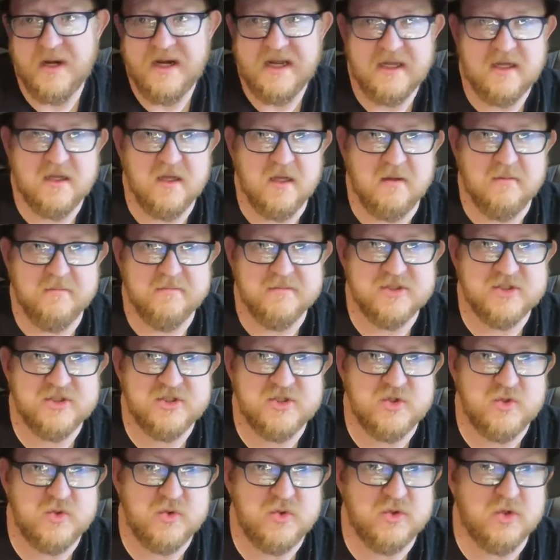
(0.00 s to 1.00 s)
when it comes
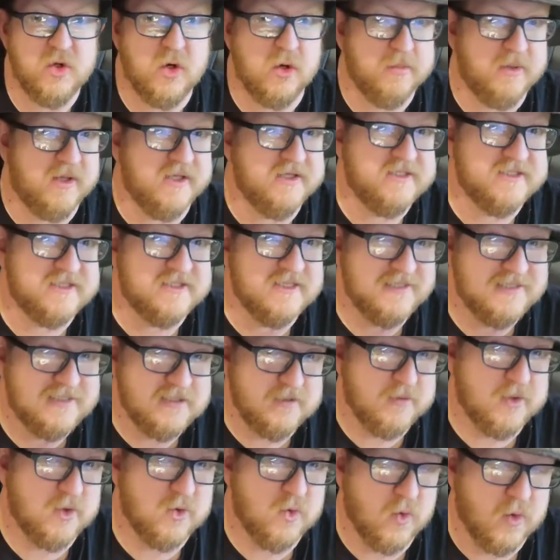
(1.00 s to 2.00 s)
to Dark Places and
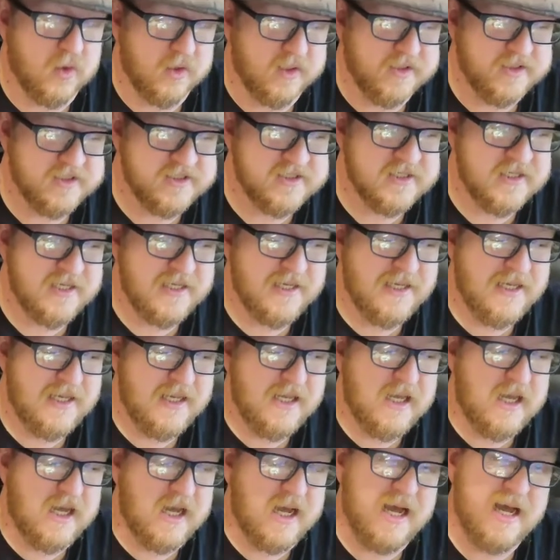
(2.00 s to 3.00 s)
Demogorgons,
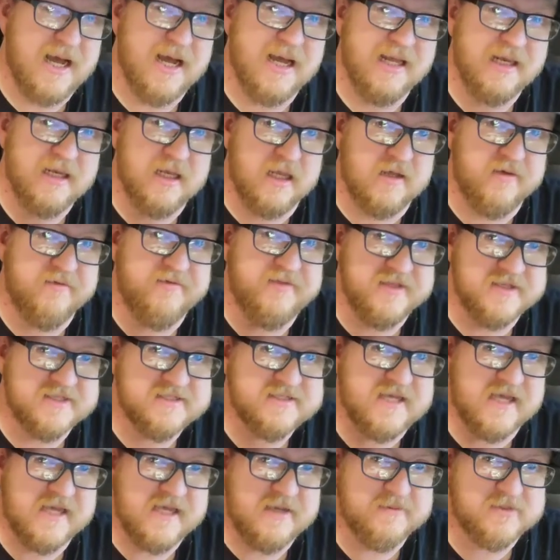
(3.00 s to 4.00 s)
I love
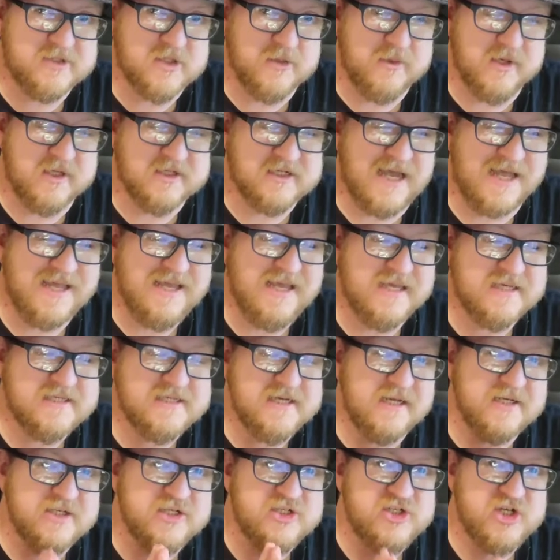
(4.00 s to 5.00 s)
this game so much. I,
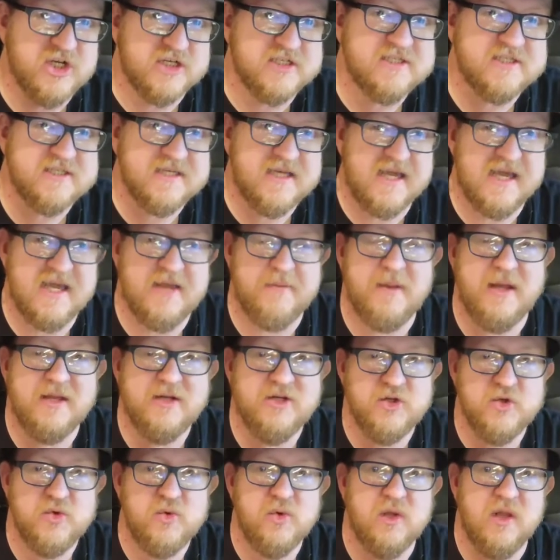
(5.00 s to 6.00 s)
it's not just the game.
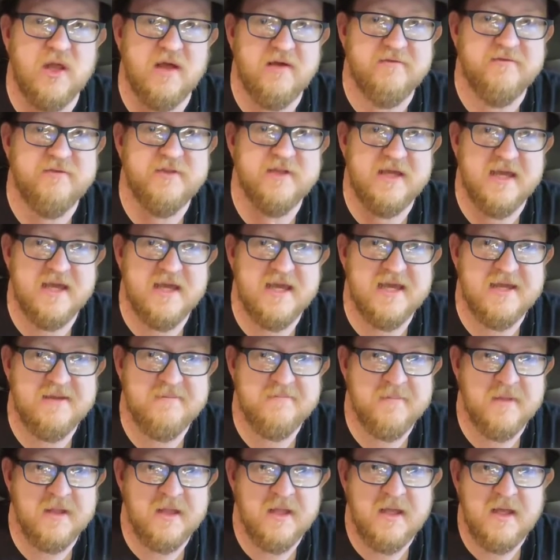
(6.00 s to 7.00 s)
I do love the
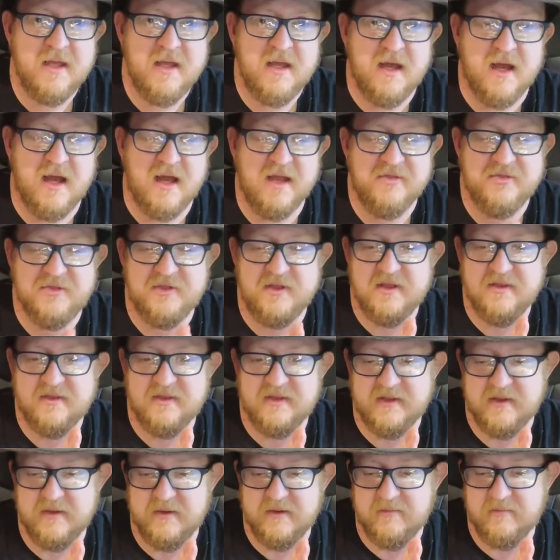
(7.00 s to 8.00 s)
game. I
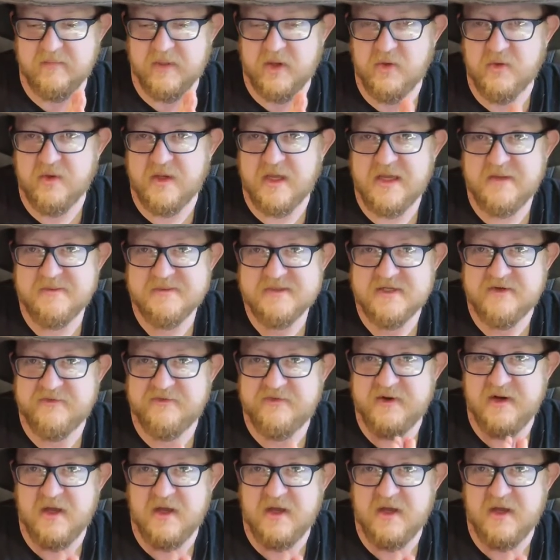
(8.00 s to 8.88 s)
think the Bloat Games did a